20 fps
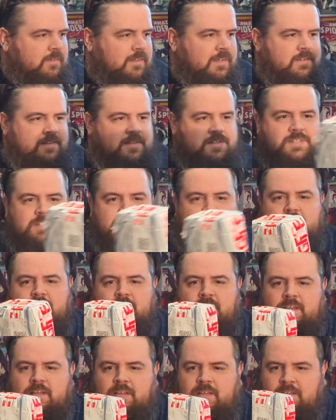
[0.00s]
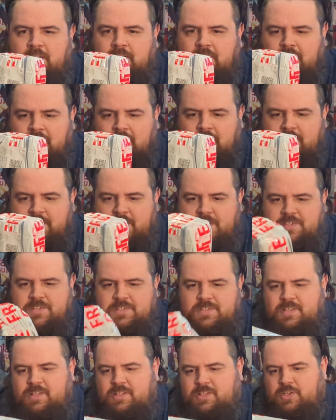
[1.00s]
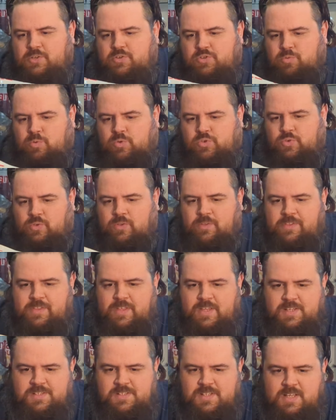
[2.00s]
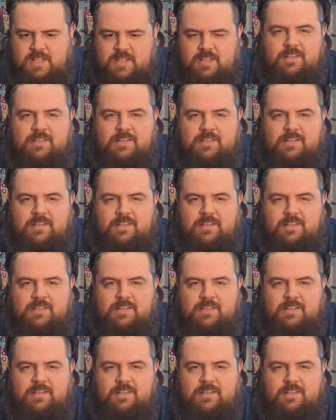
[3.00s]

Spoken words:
This is an unusual sort of thing, isn't it?